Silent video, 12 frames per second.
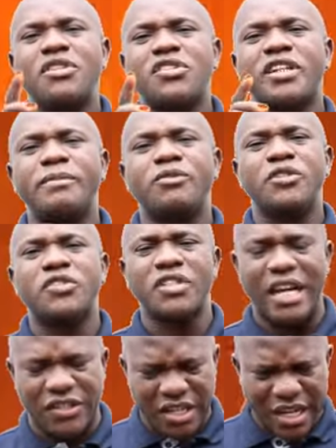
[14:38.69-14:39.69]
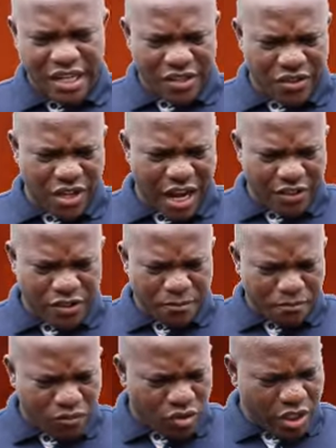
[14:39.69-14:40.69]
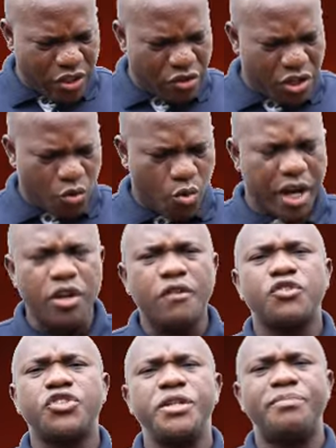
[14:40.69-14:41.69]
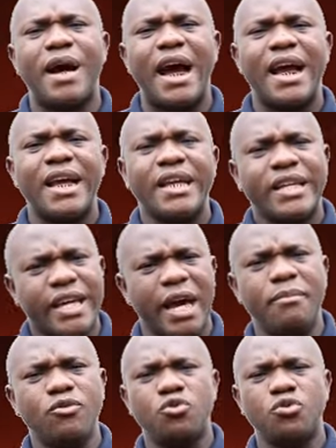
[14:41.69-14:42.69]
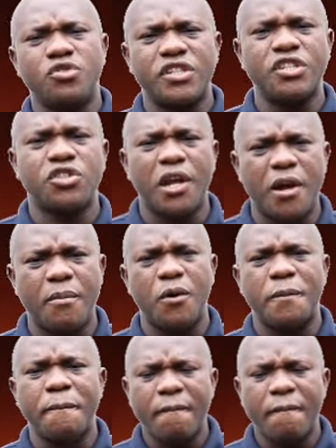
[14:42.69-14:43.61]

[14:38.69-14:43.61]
The scripture says that, you know, the Queen of Sheba came to see Solomon.